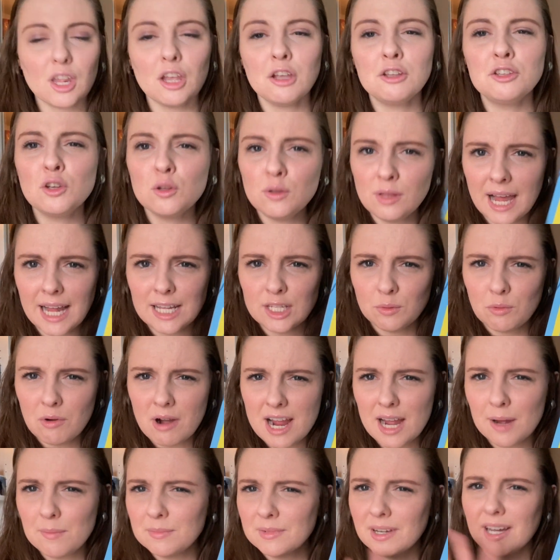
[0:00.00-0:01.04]
So that's
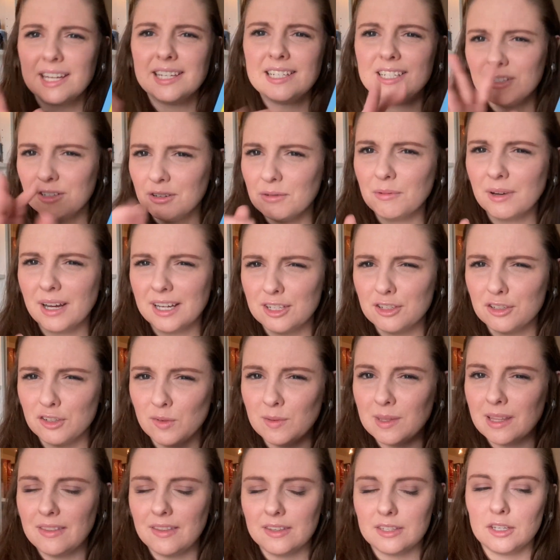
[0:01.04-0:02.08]
why I'm going to
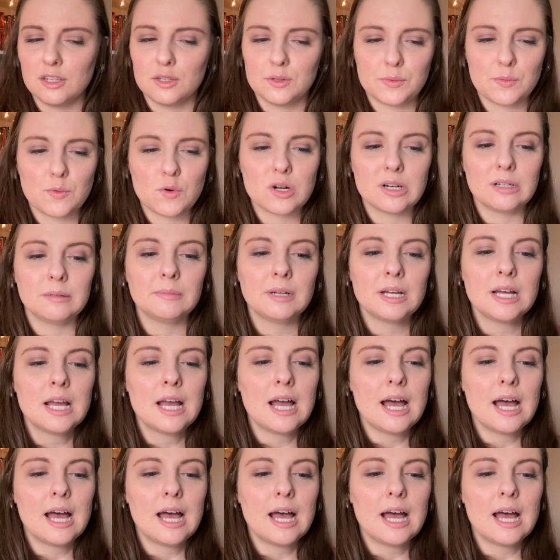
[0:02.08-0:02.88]
assume that this is warm.